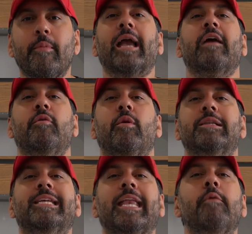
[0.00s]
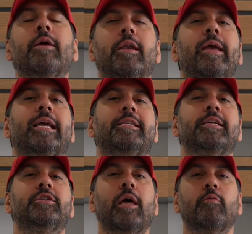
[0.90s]
back, everyone. Today we're going to make a
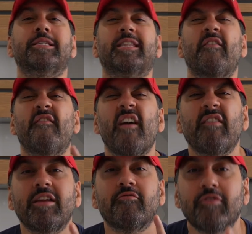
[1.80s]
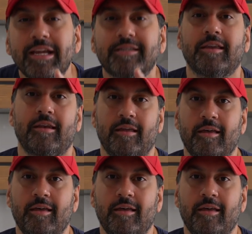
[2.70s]
dish that was the very reason